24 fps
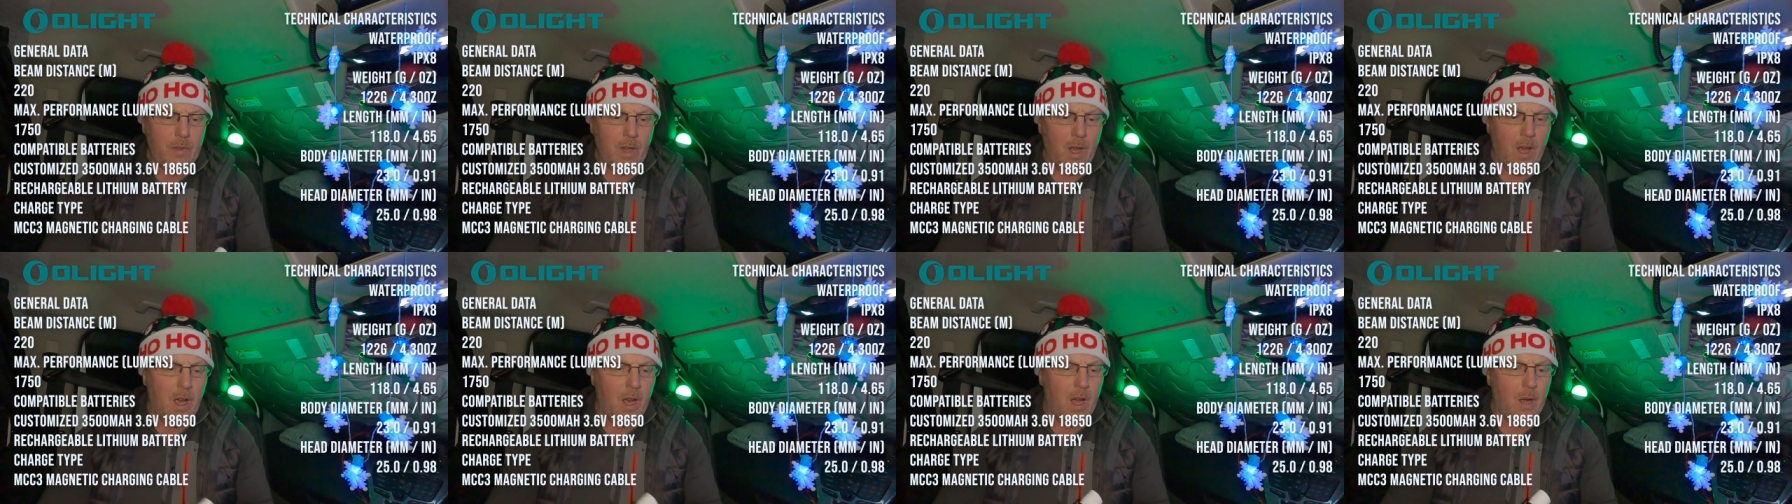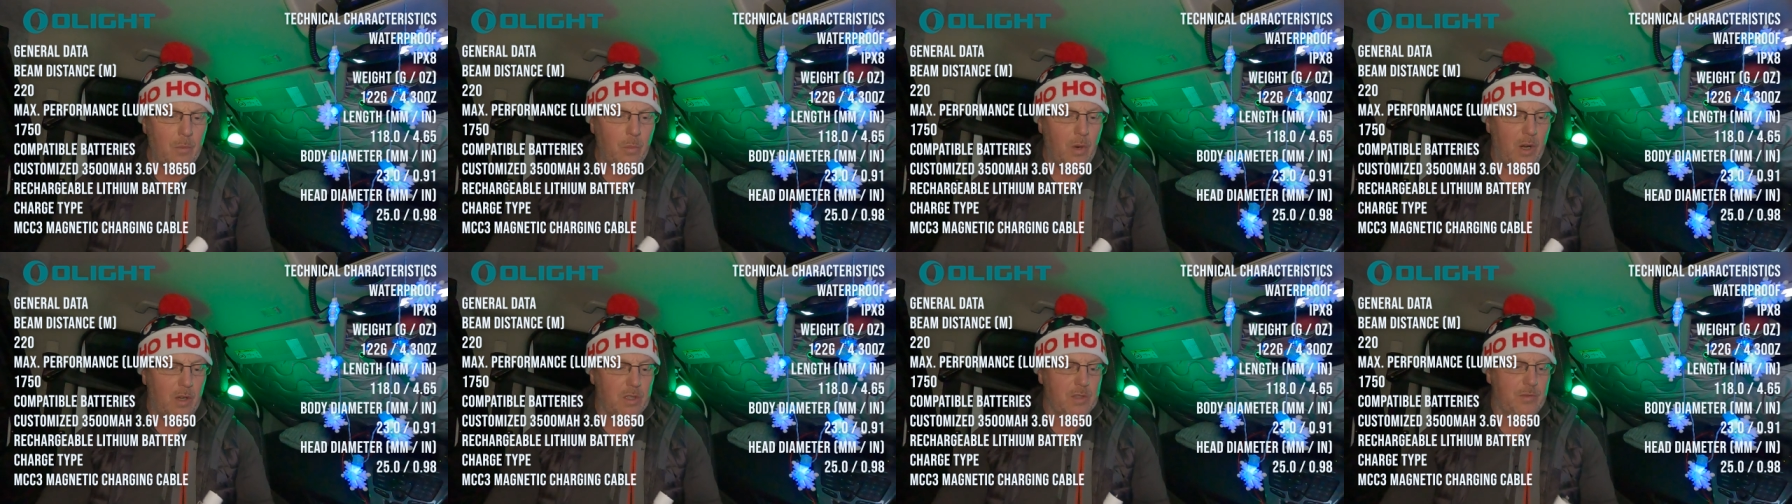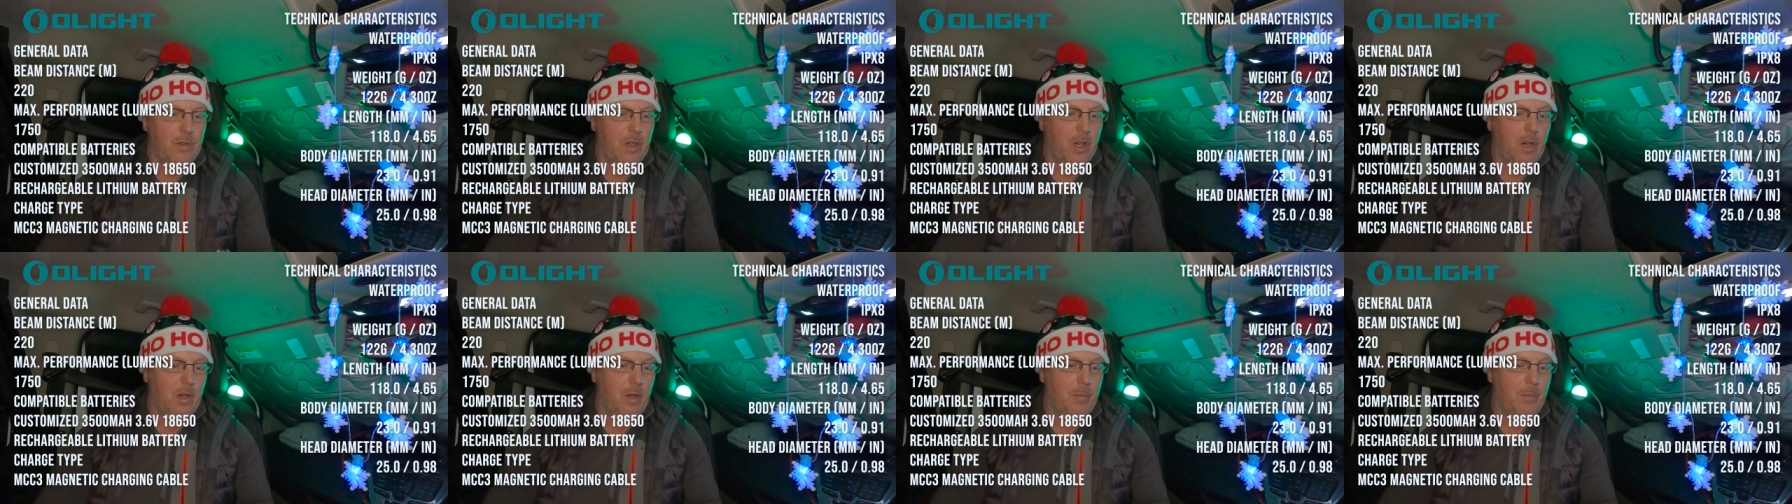What else
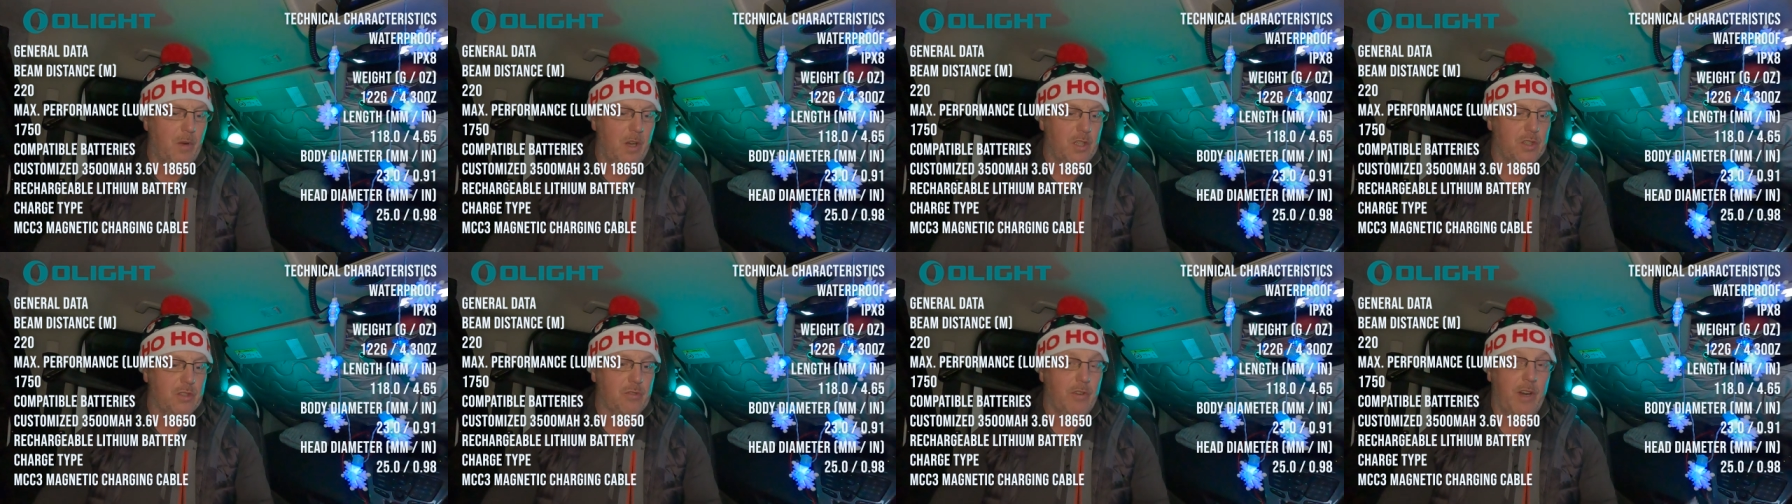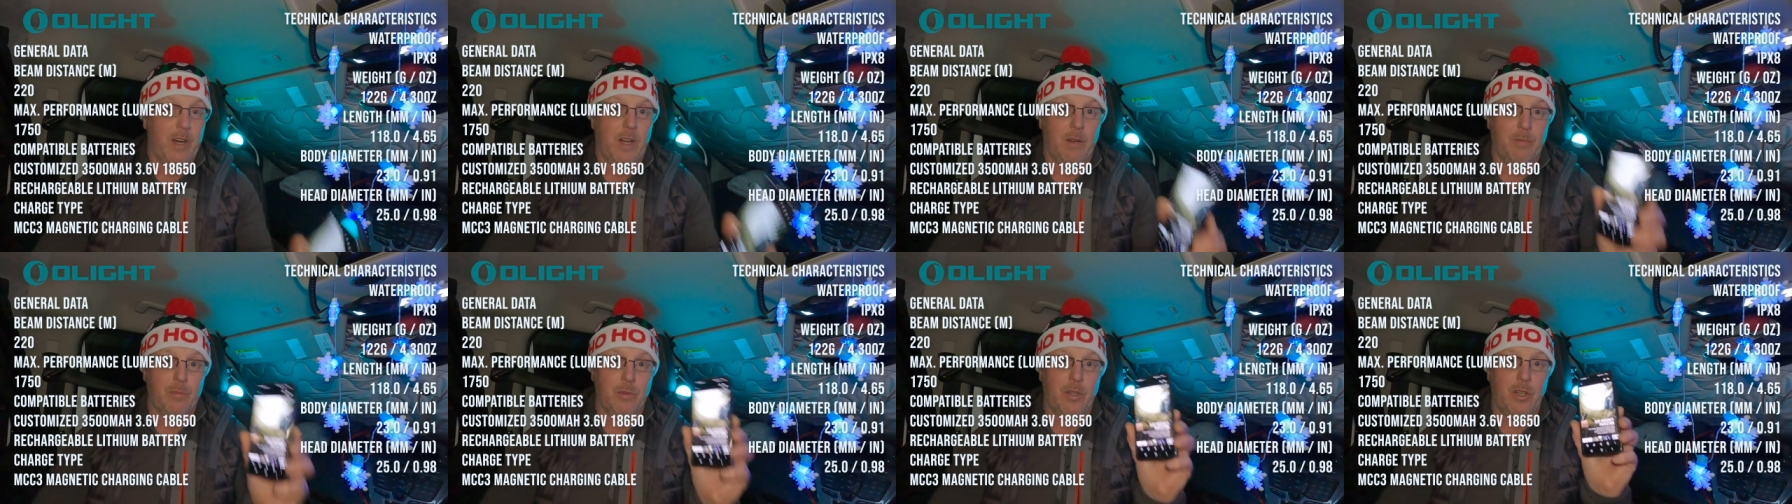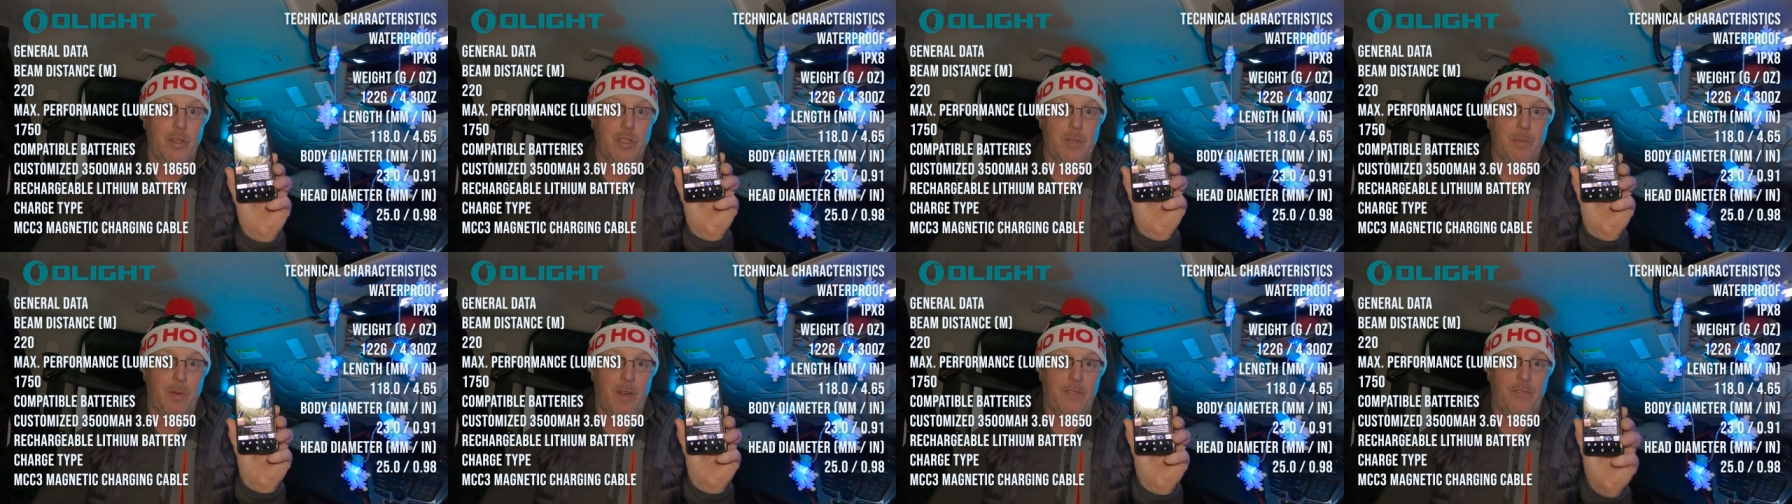have I got on my screen? I'm
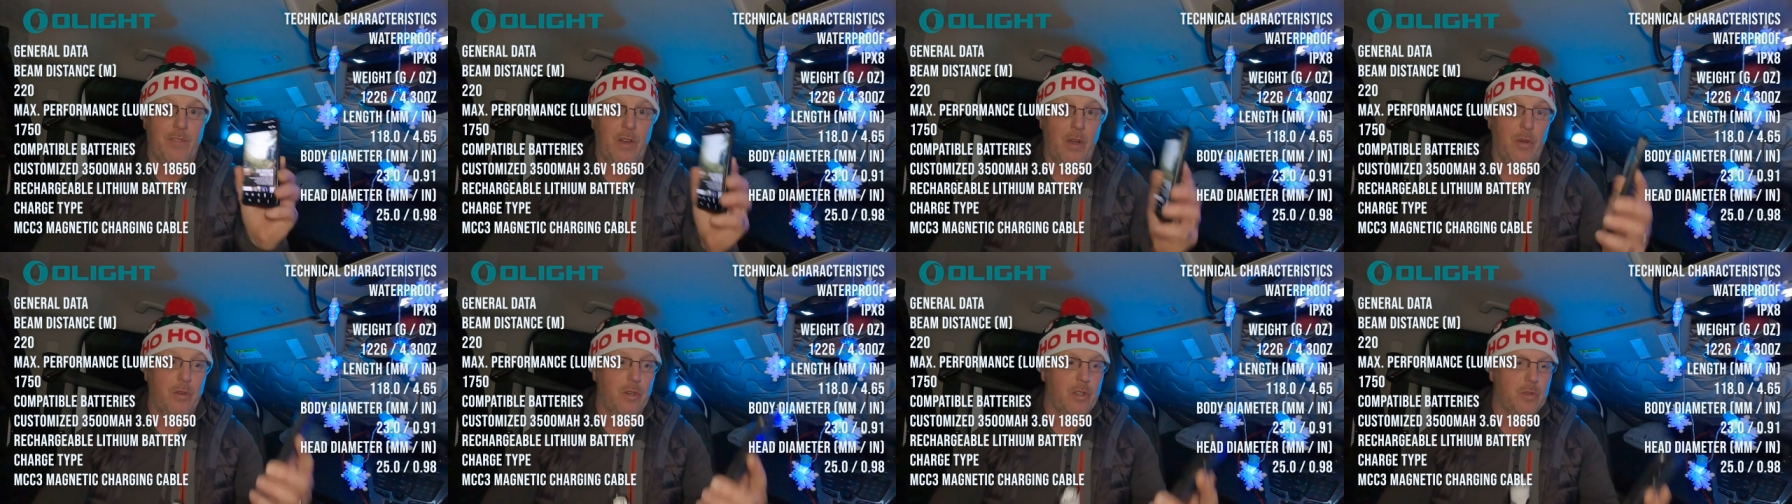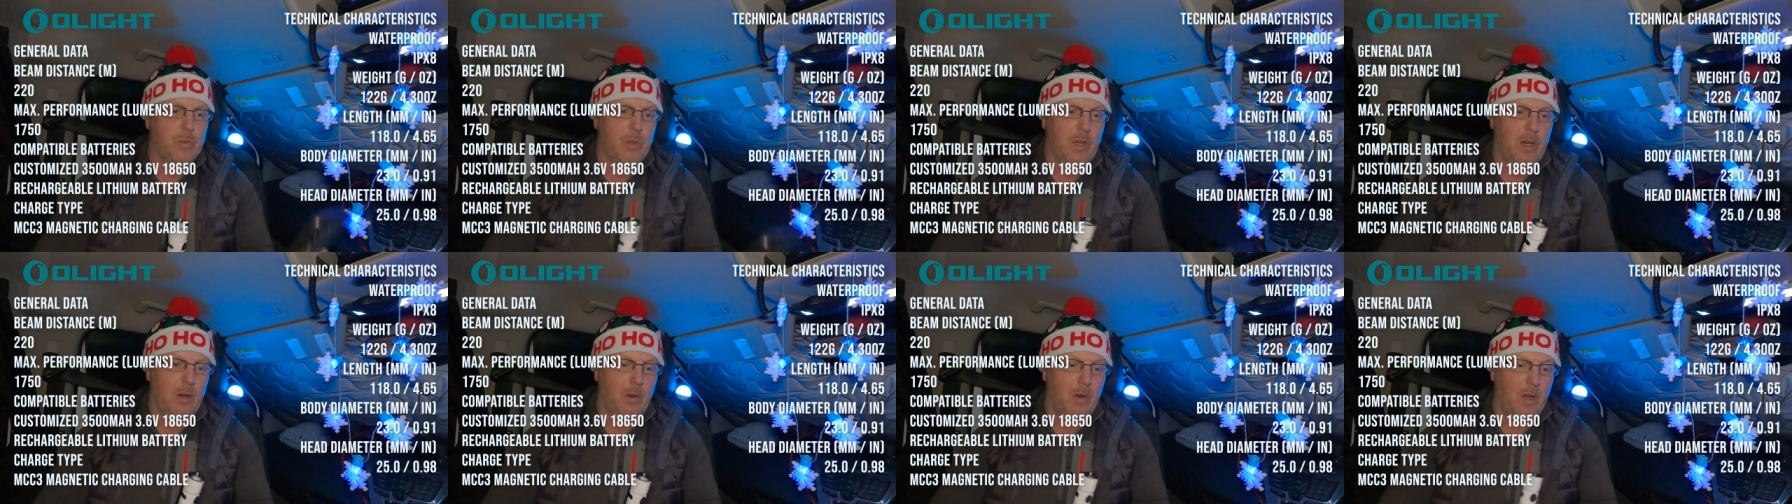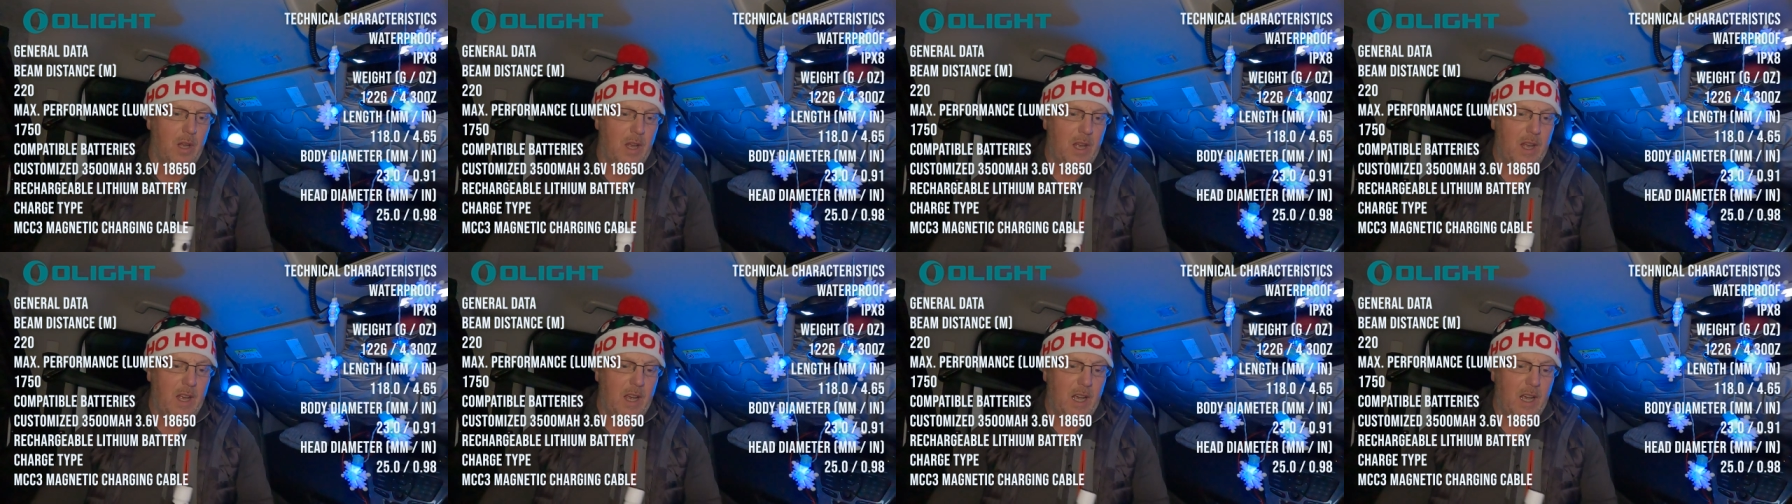using my phone as well